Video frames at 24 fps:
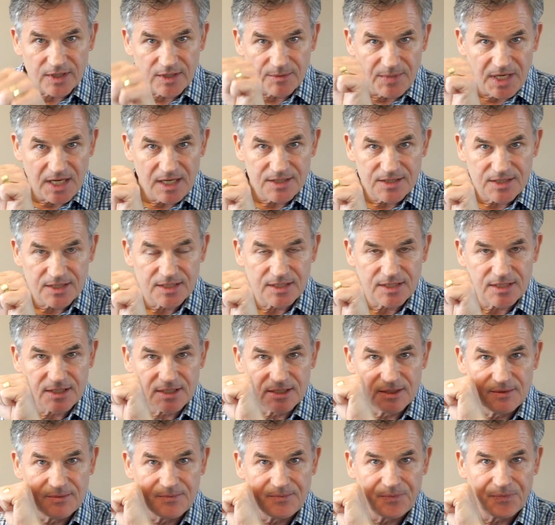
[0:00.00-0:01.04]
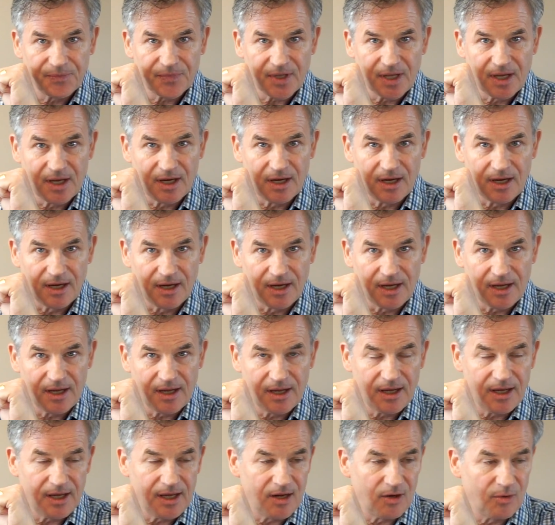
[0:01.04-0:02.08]
demand system,
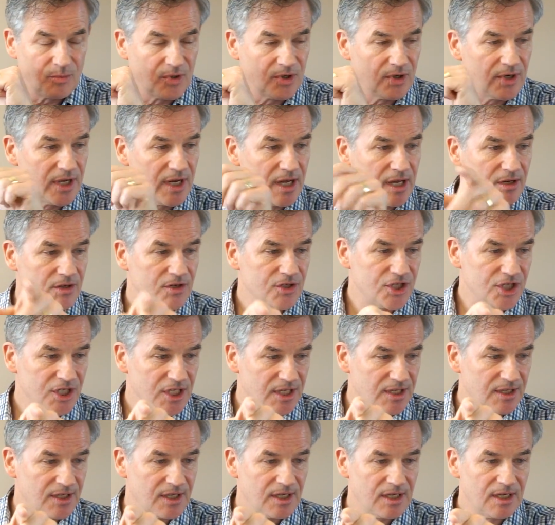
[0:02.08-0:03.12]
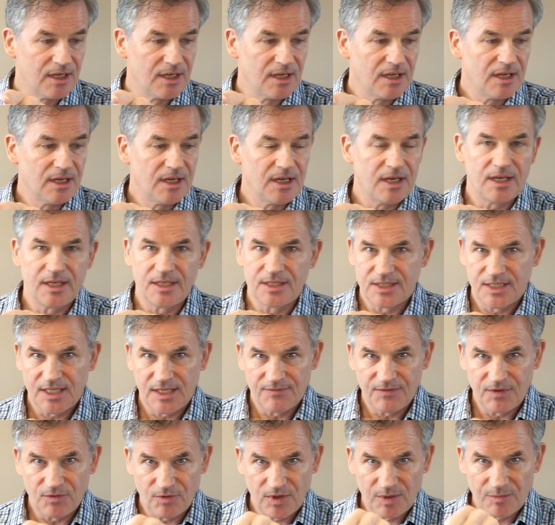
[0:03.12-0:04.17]
Alberta Energy is
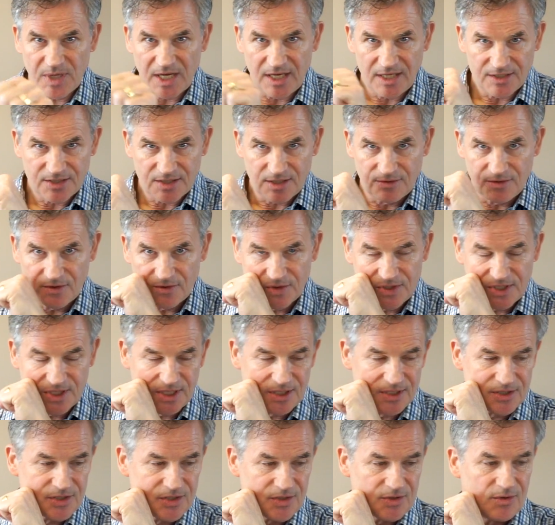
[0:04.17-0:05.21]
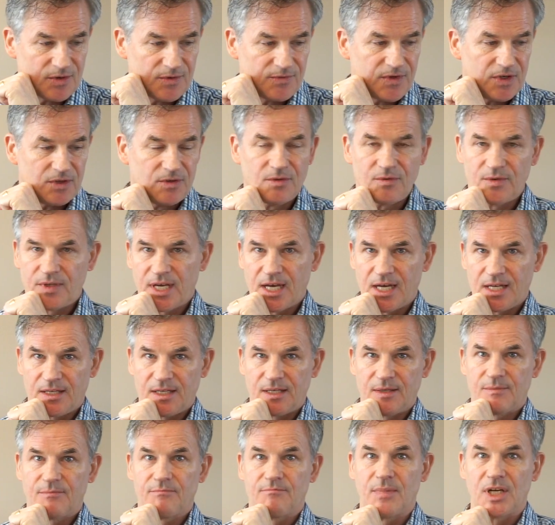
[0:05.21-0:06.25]
giving rebates on those things. So if you're doing that,
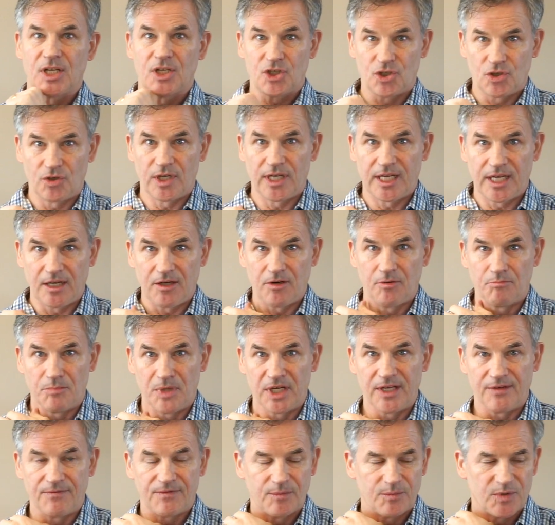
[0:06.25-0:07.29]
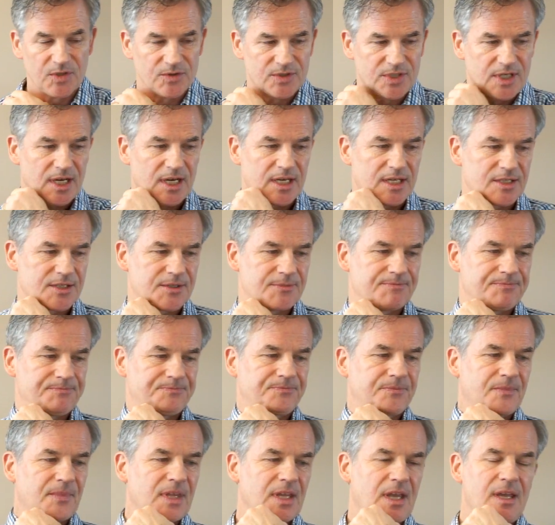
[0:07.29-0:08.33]
make sure you get your money from those guys.
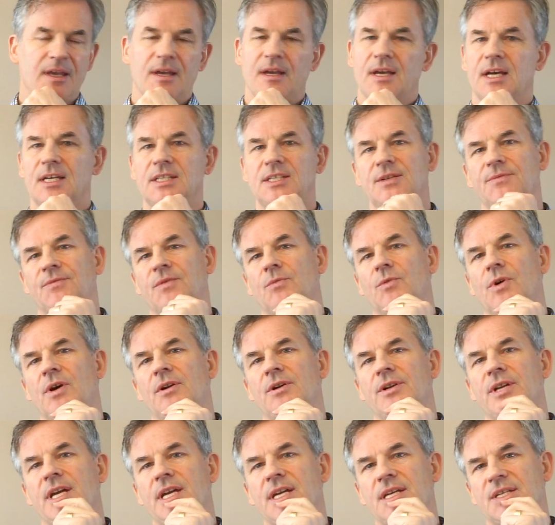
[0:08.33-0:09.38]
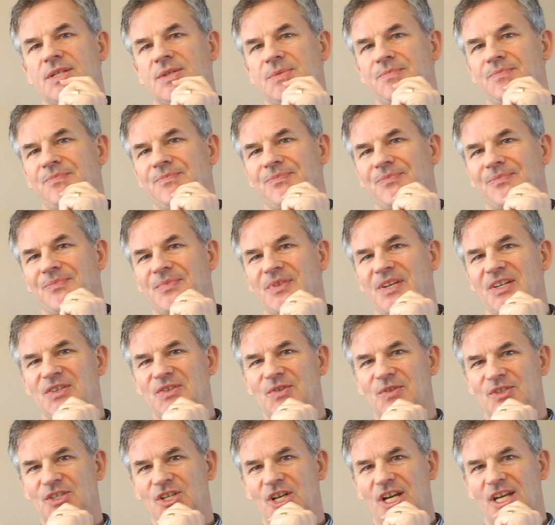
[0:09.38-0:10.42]
That's it for water tanks. Thanks
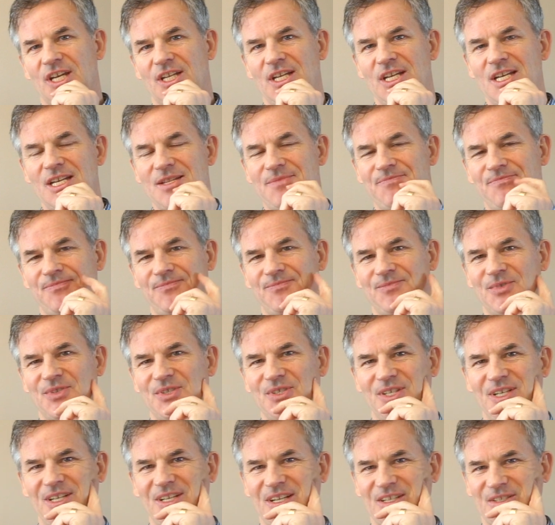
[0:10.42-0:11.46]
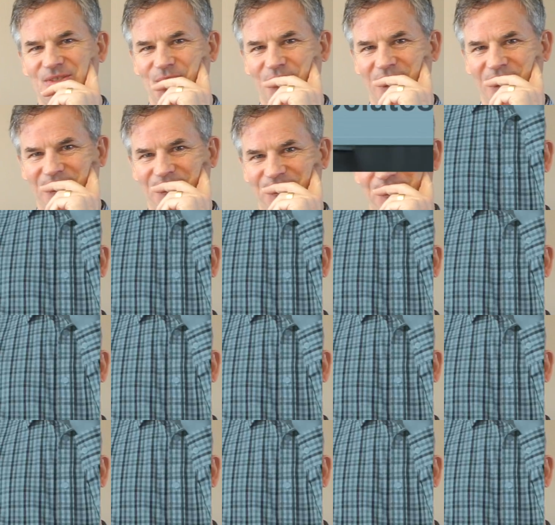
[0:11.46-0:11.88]
for checking in. We'll see you next week.